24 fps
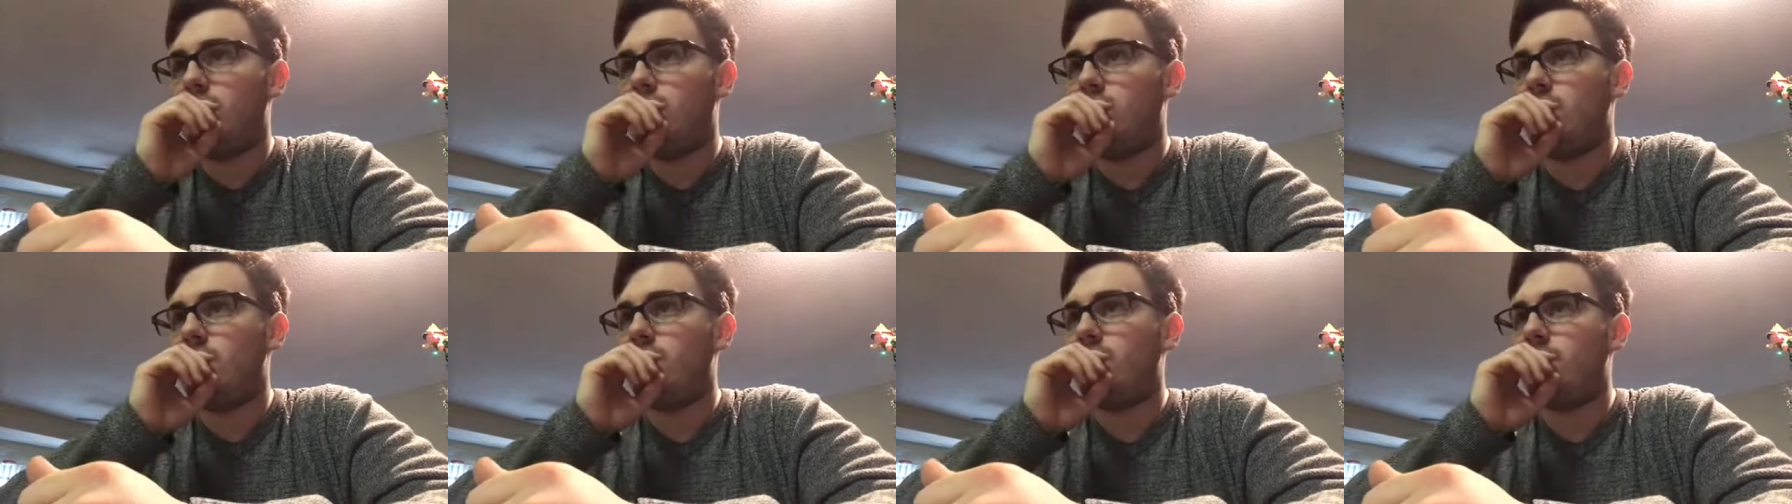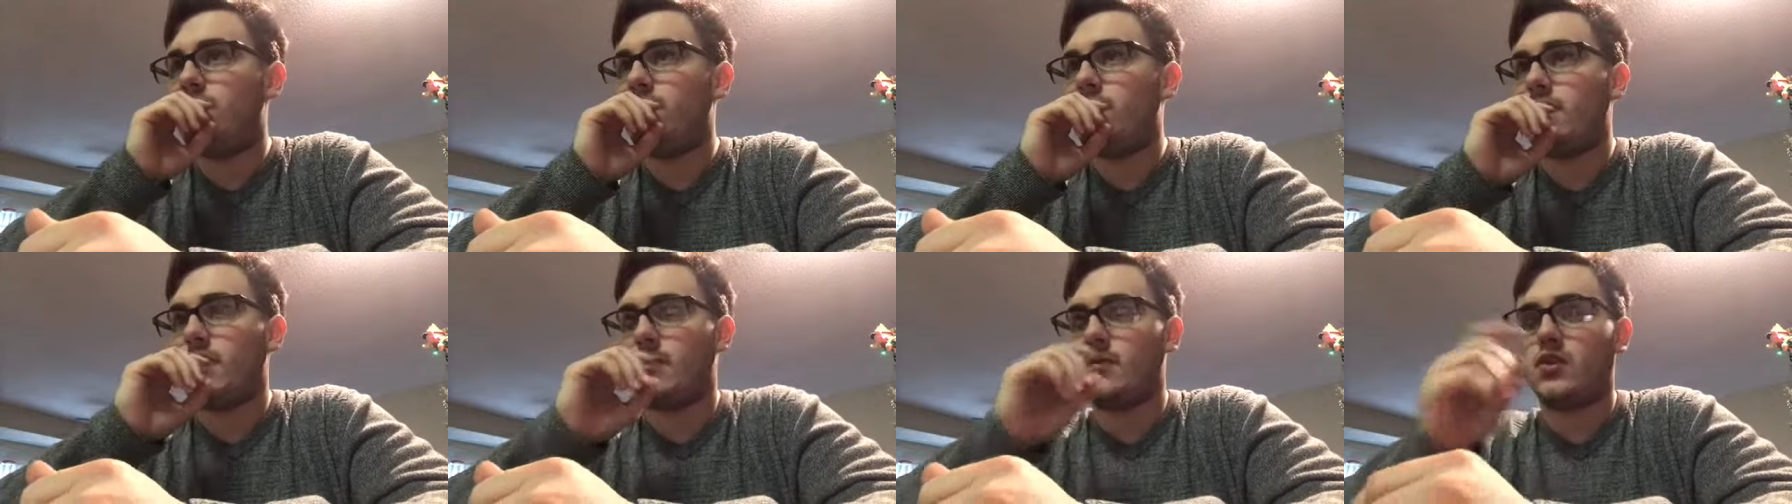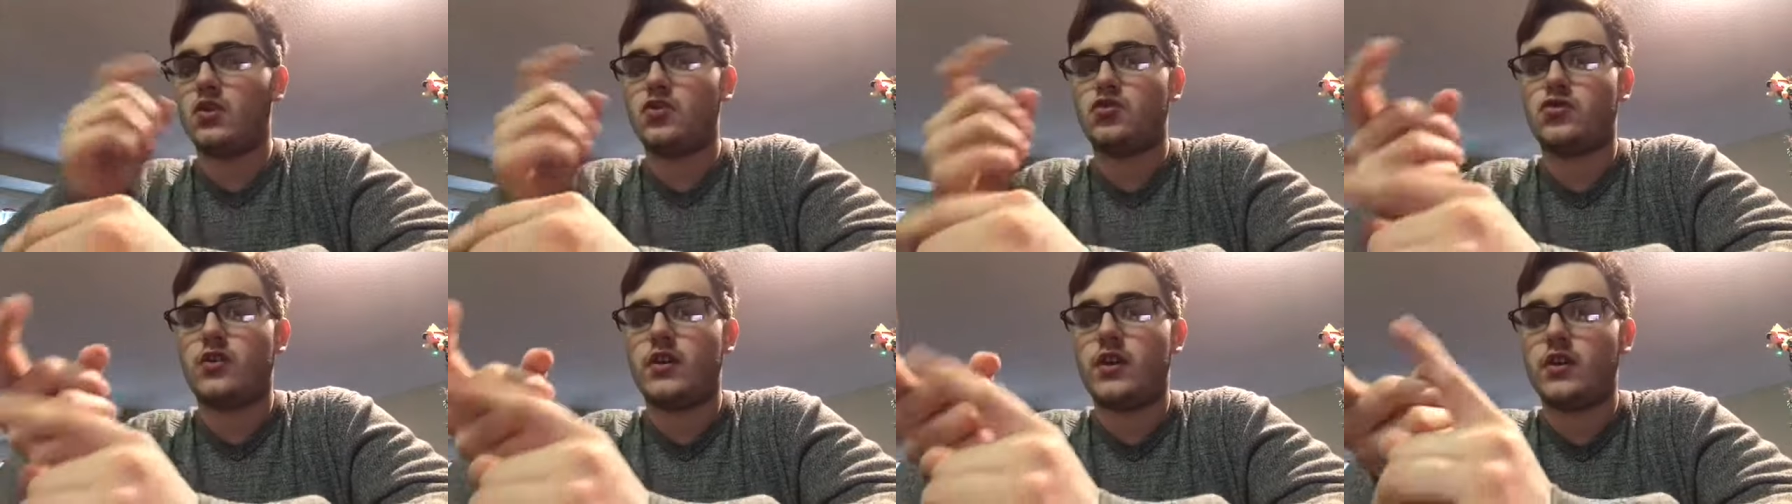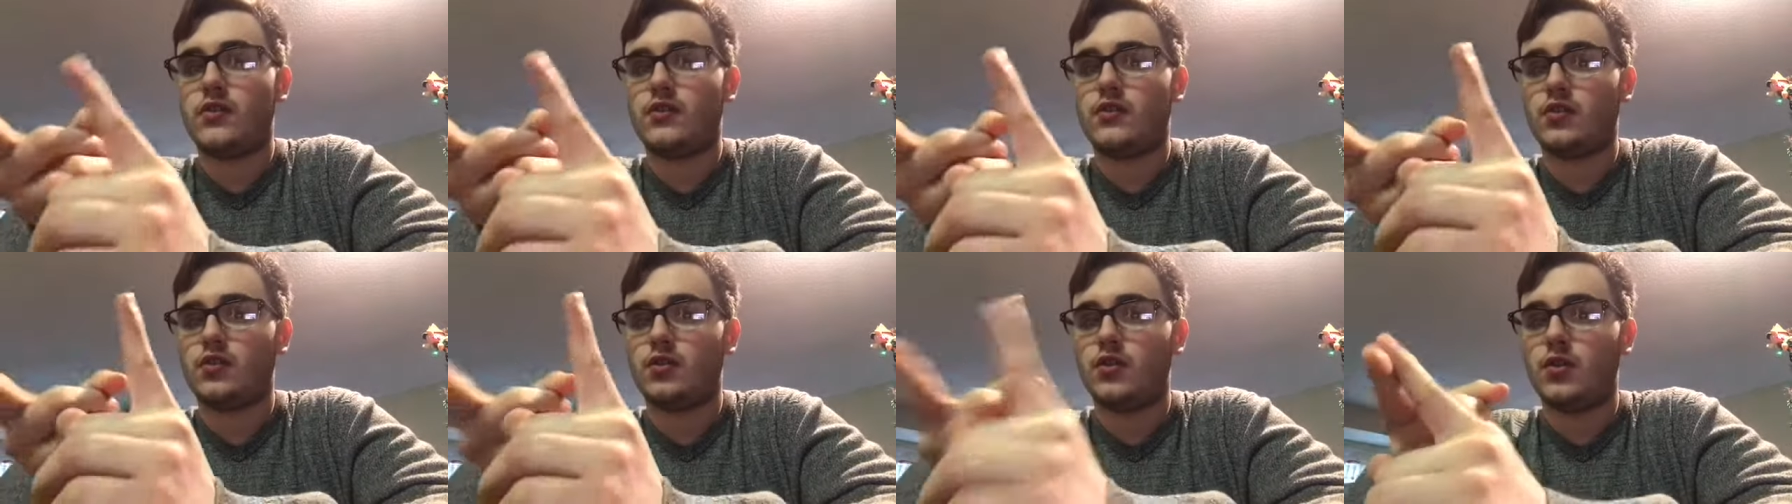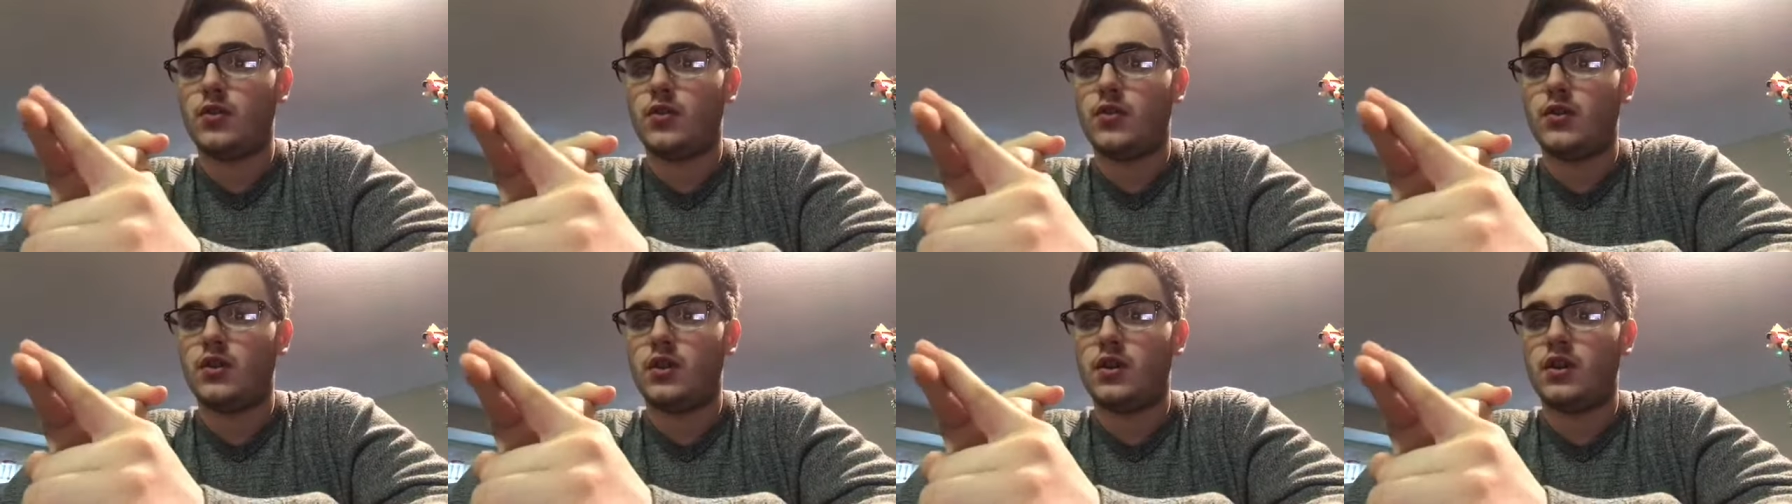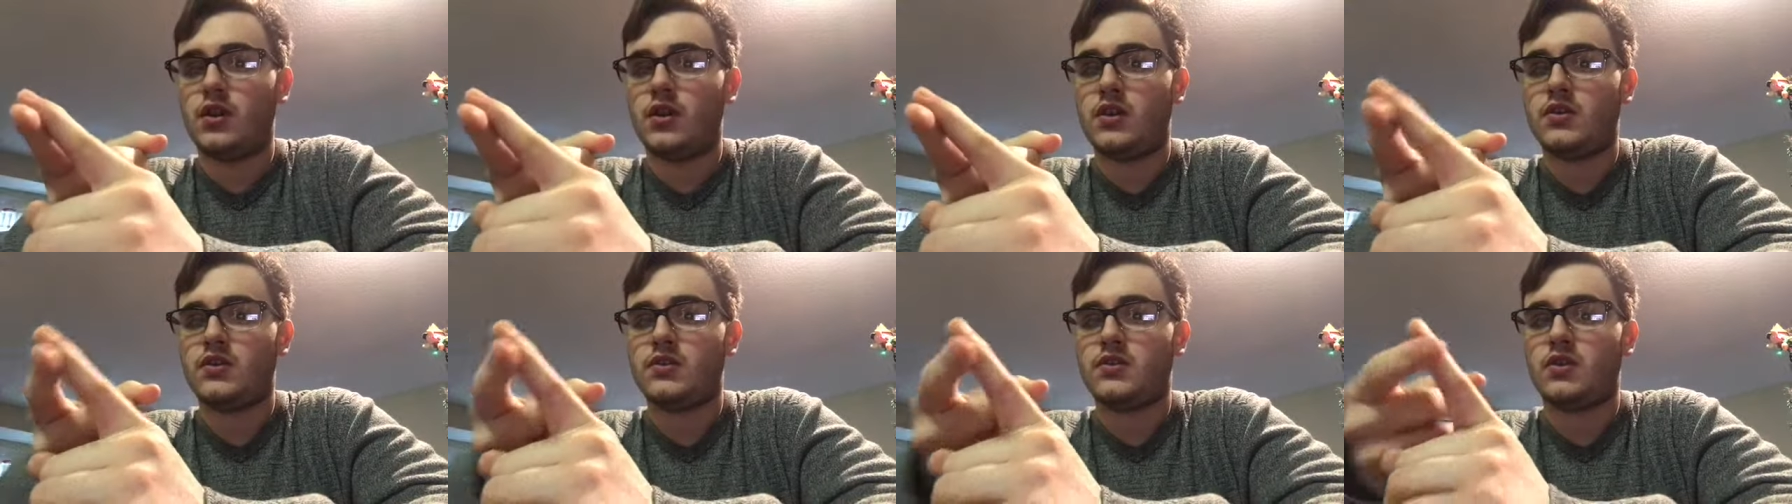I'm going to try other new
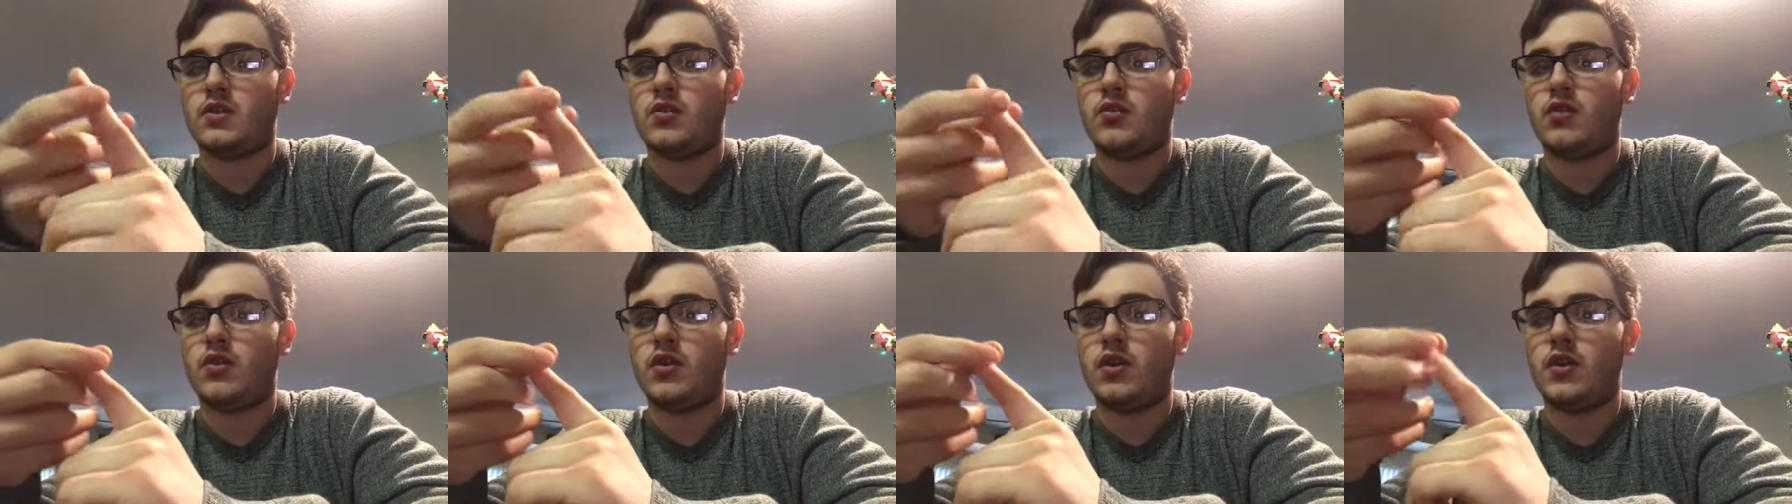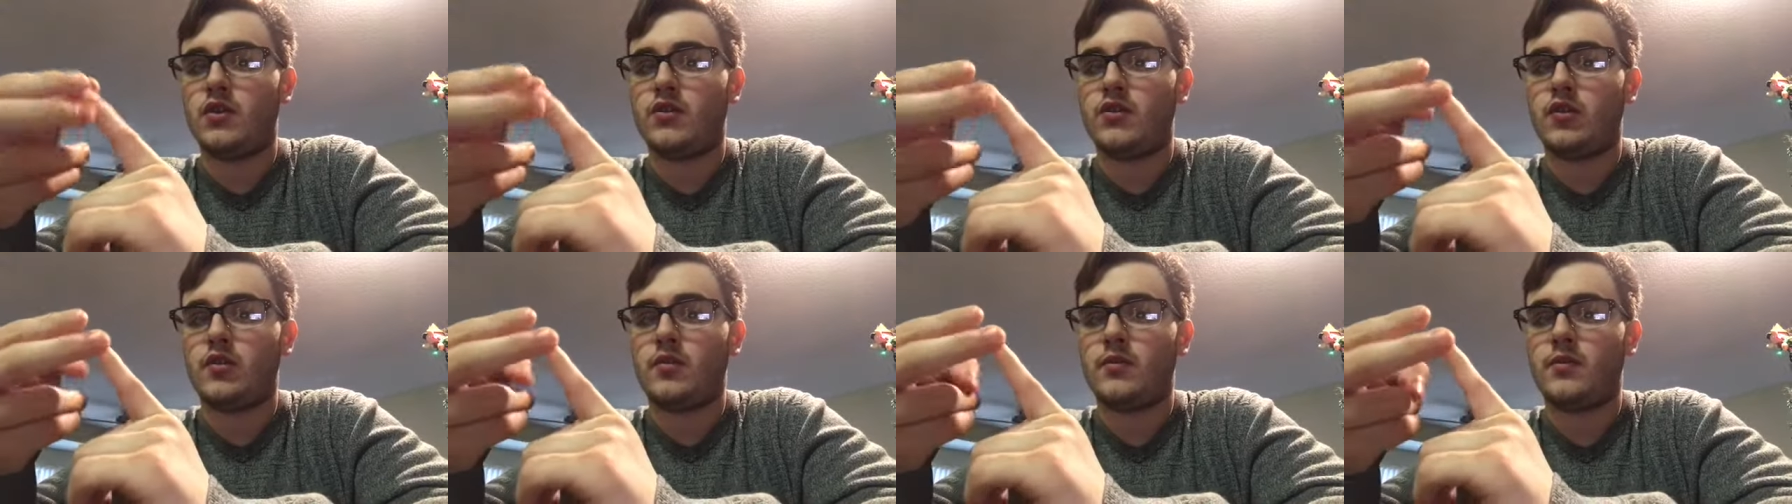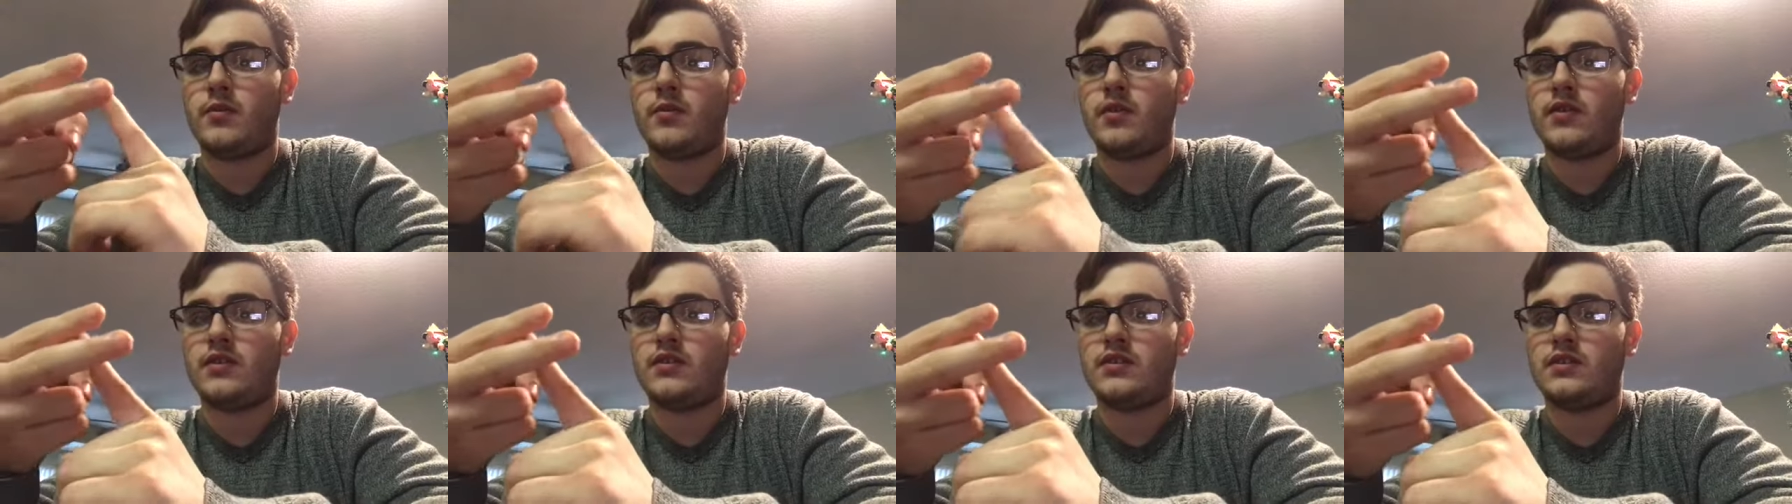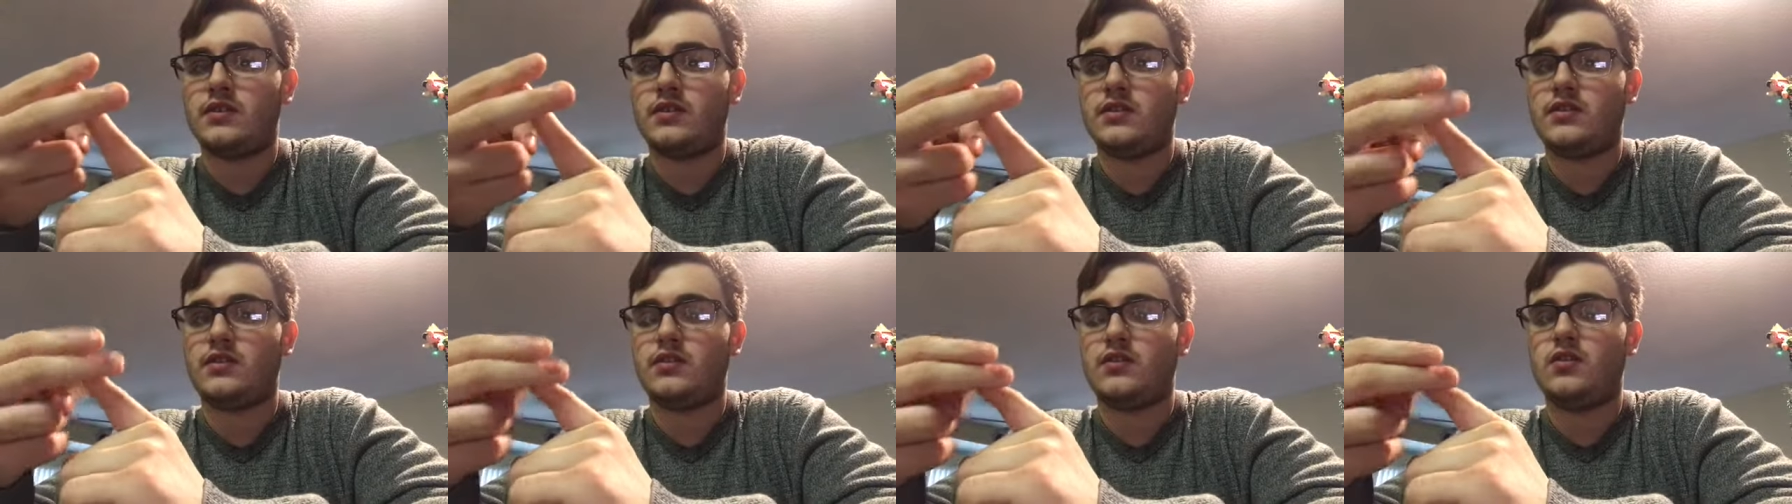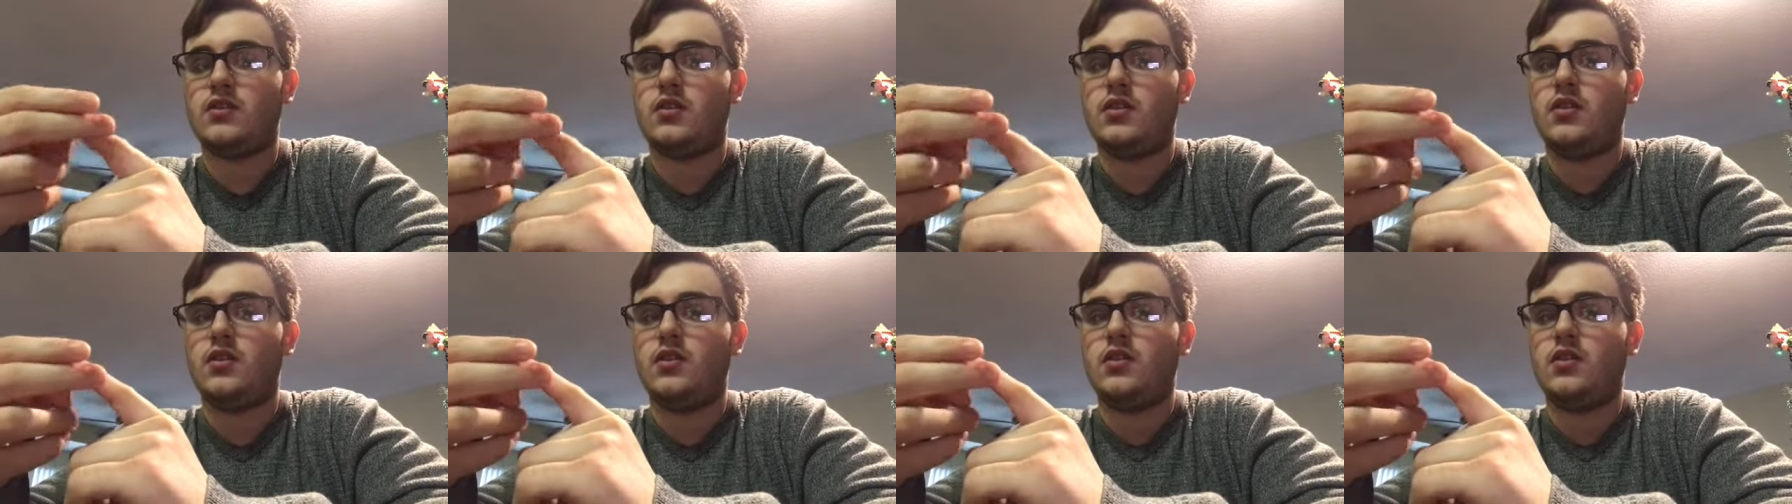things, go to other places, and